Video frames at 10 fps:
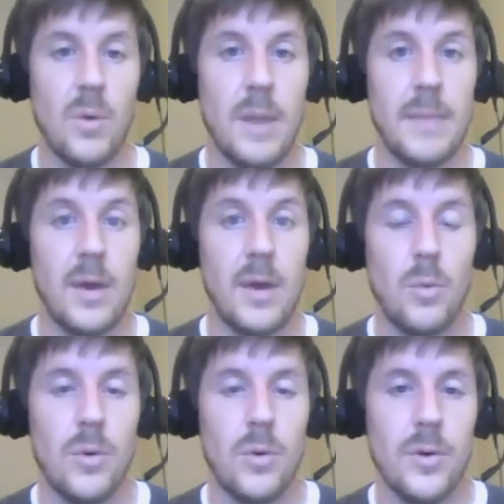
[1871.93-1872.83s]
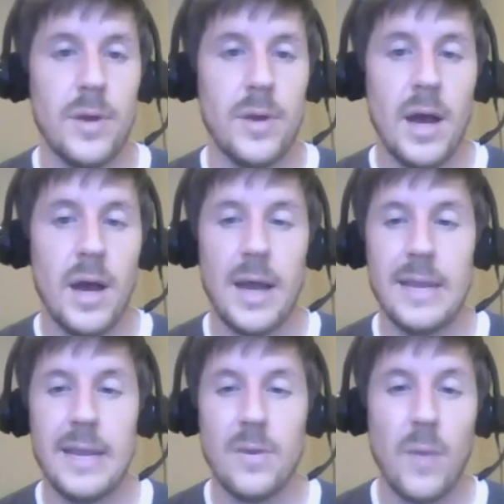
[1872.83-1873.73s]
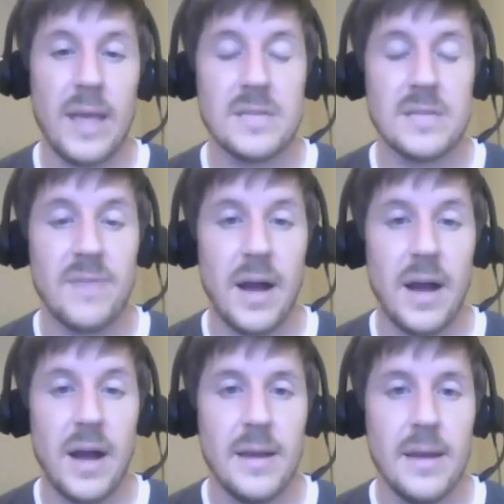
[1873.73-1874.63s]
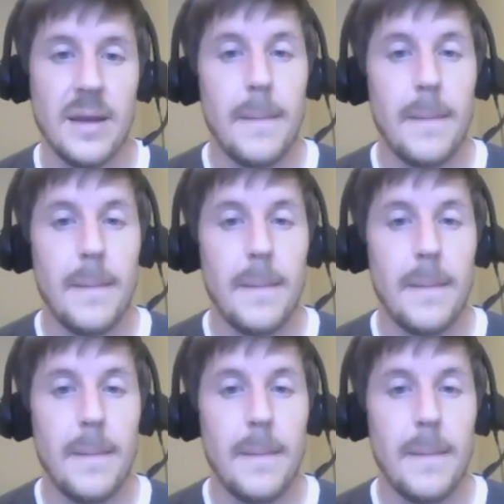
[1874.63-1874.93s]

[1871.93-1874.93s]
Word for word: or a male word. Uh, either way is fine.